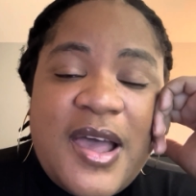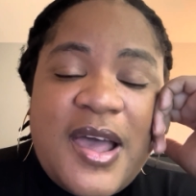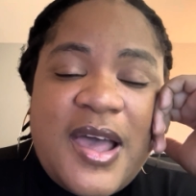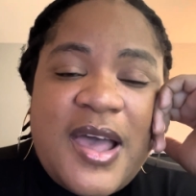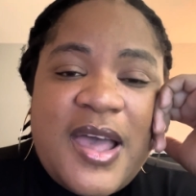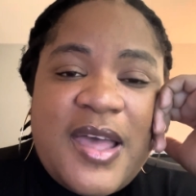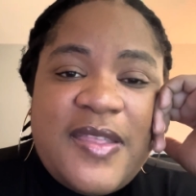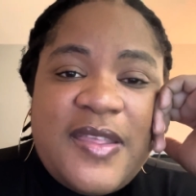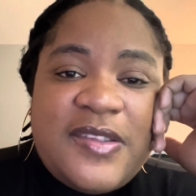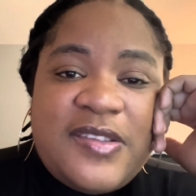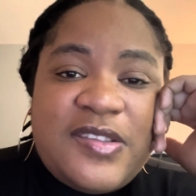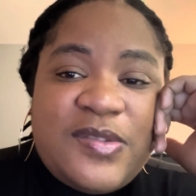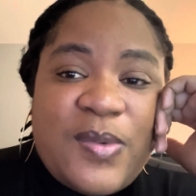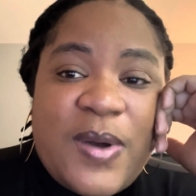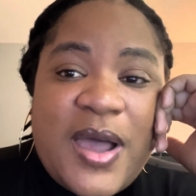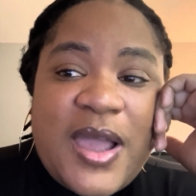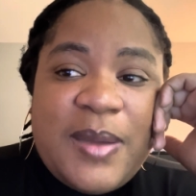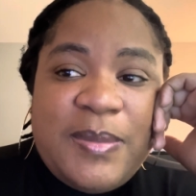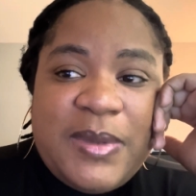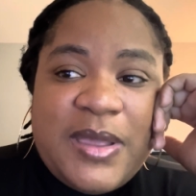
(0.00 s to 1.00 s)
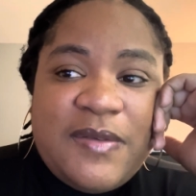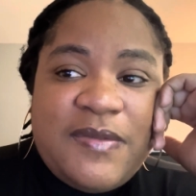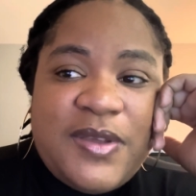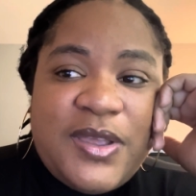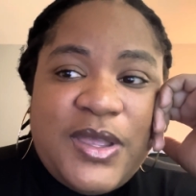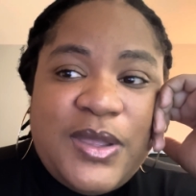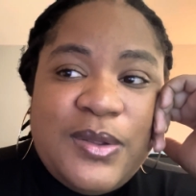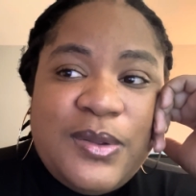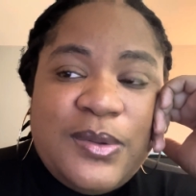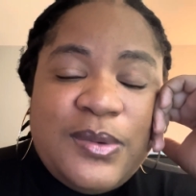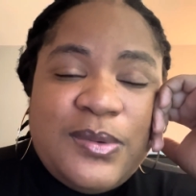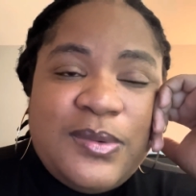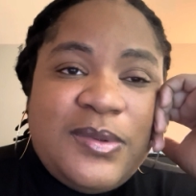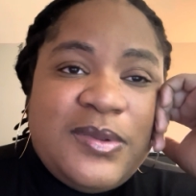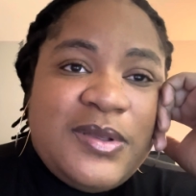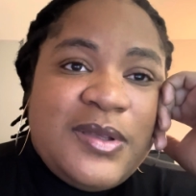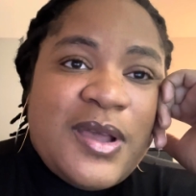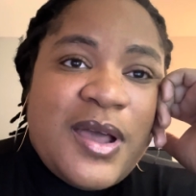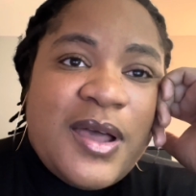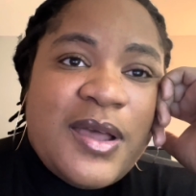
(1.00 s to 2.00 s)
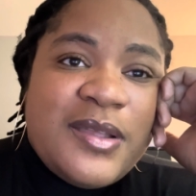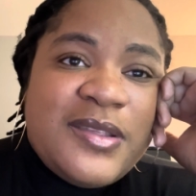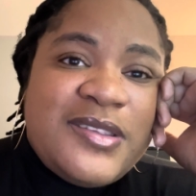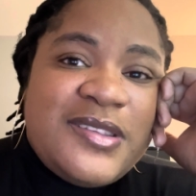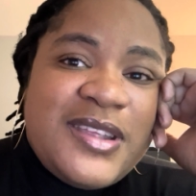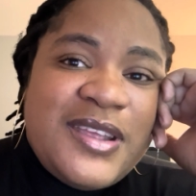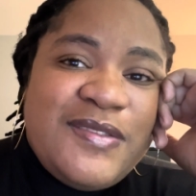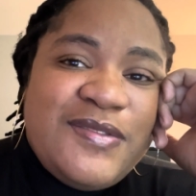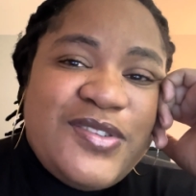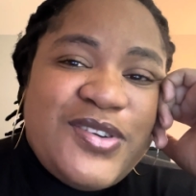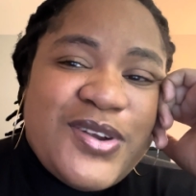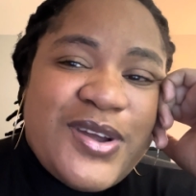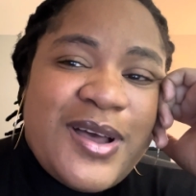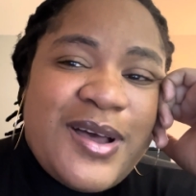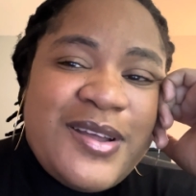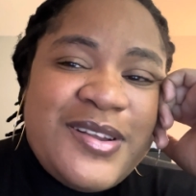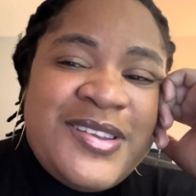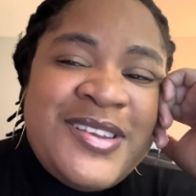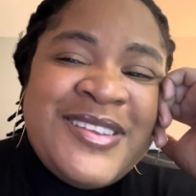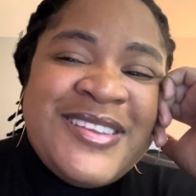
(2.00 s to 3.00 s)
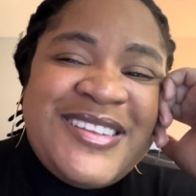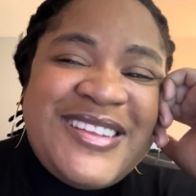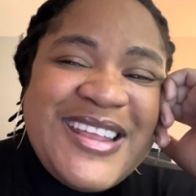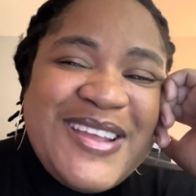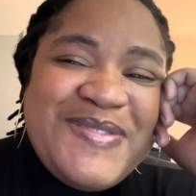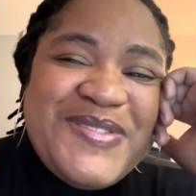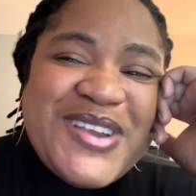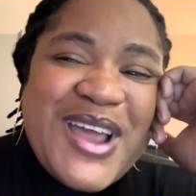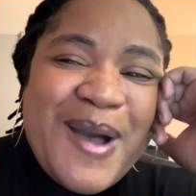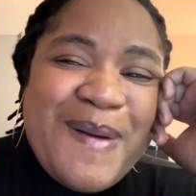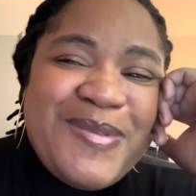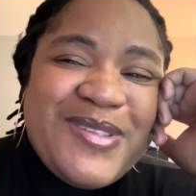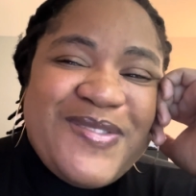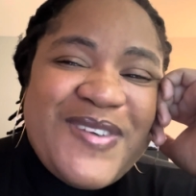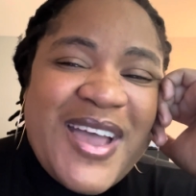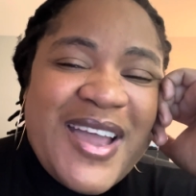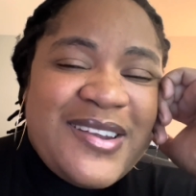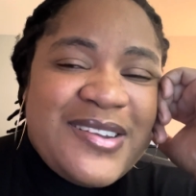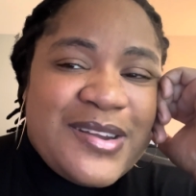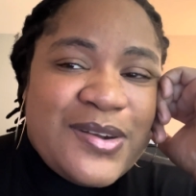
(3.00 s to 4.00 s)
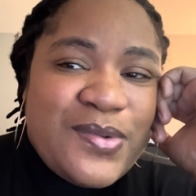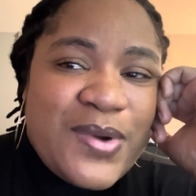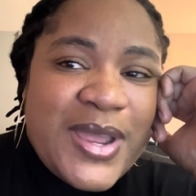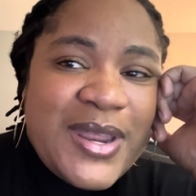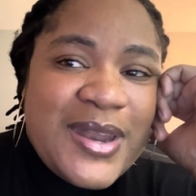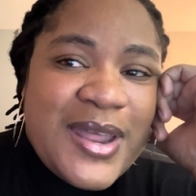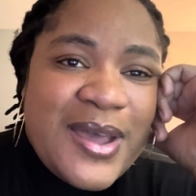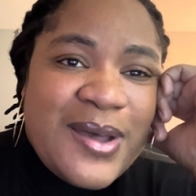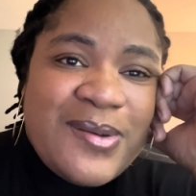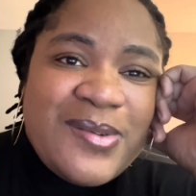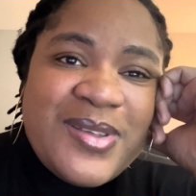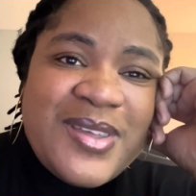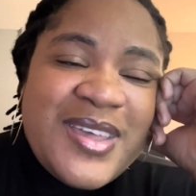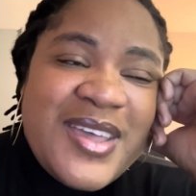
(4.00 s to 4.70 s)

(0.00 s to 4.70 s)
And this is why I'm giving you uh, Steve Jobs, Steve Jobs fashion right now.